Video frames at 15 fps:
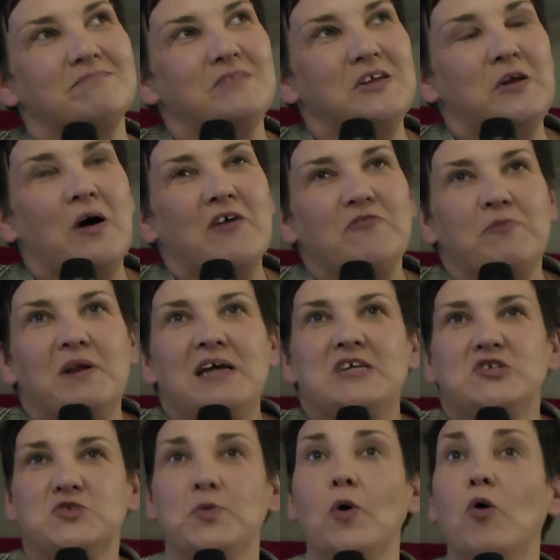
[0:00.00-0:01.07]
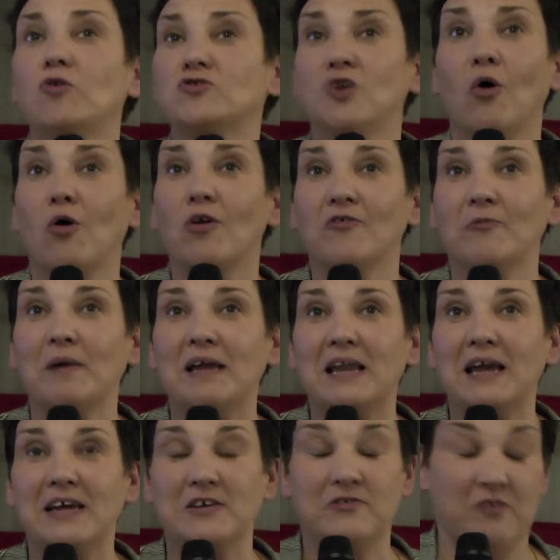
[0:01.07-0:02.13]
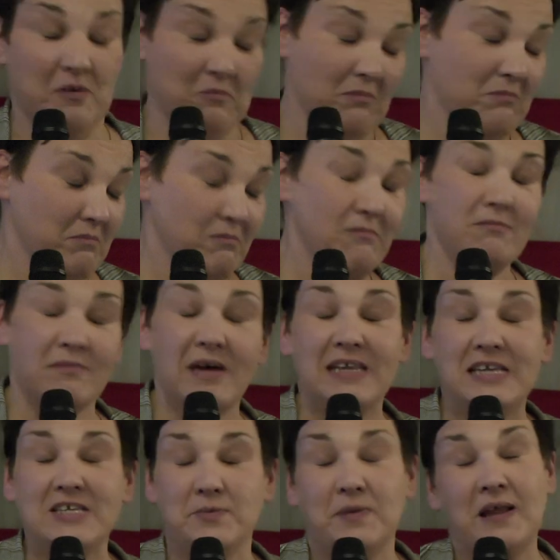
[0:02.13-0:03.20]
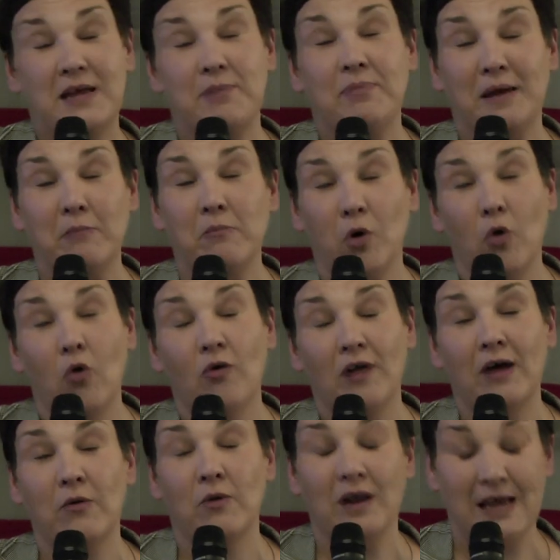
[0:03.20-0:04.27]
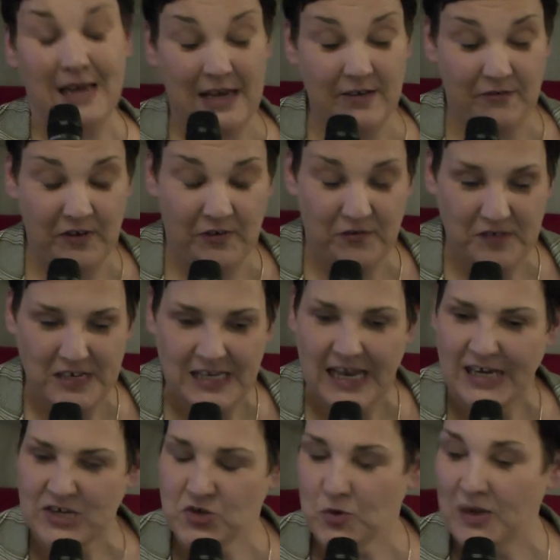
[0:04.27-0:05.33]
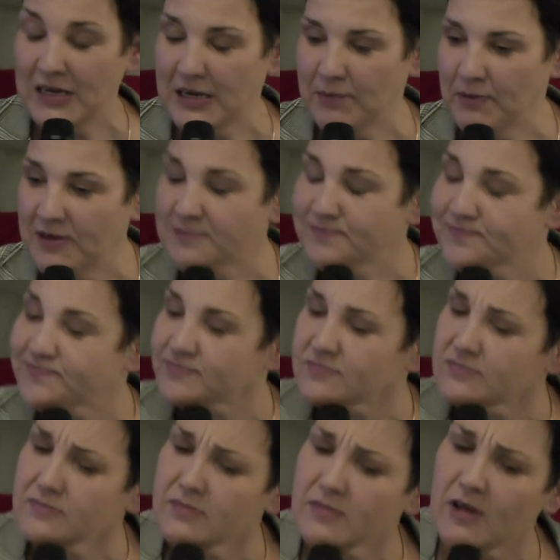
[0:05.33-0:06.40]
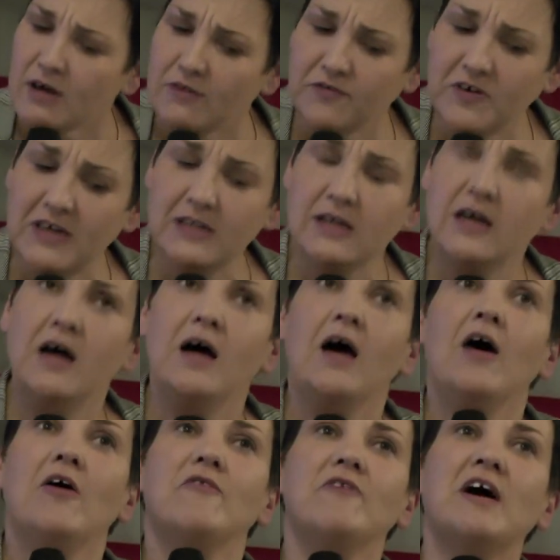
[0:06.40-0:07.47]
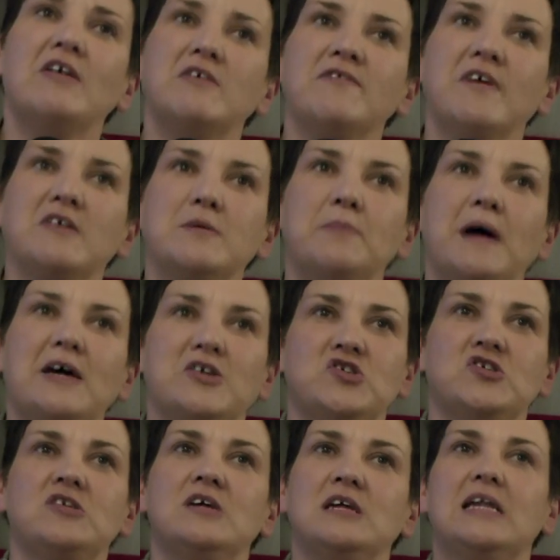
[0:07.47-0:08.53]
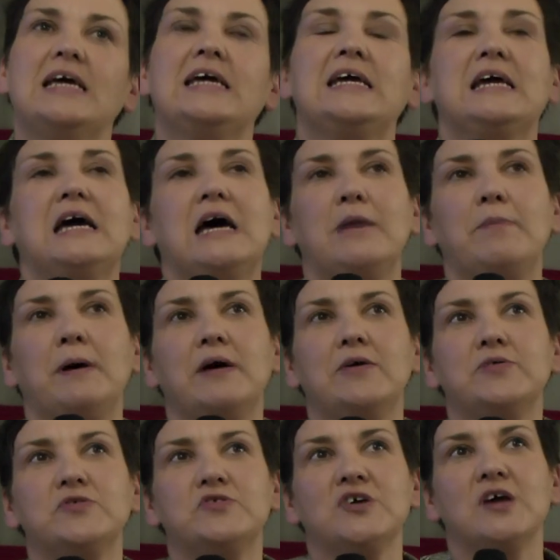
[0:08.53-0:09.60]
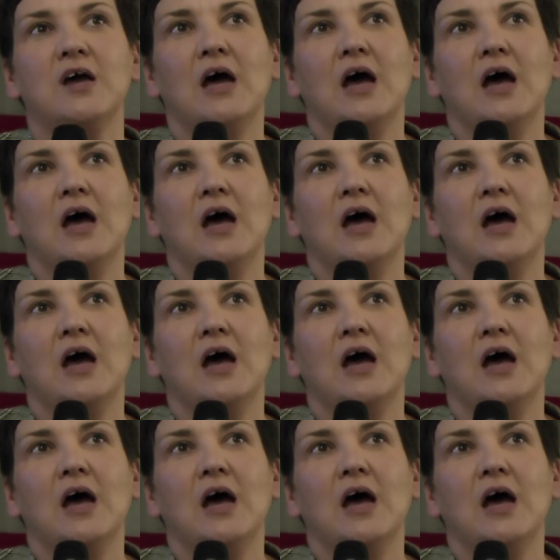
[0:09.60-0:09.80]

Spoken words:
you know, I've played sport all of my life. I may need to play a bit more now while I hit 50 next week, but I feel very, very passionately about